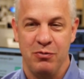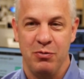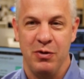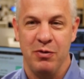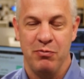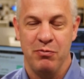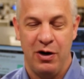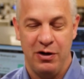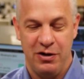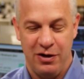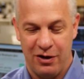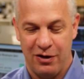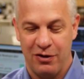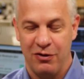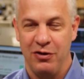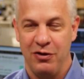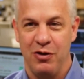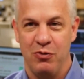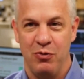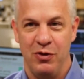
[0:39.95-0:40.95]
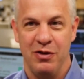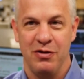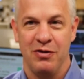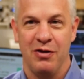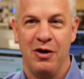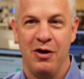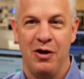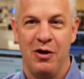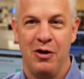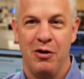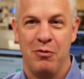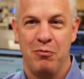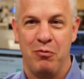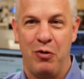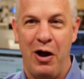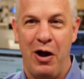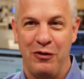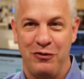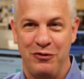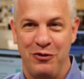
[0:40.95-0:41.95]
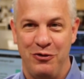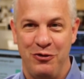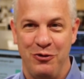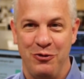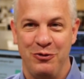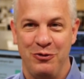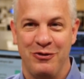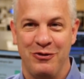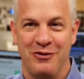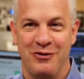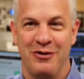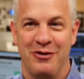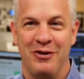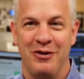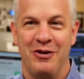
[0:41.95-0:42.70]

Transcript: but particularly with prostitutes,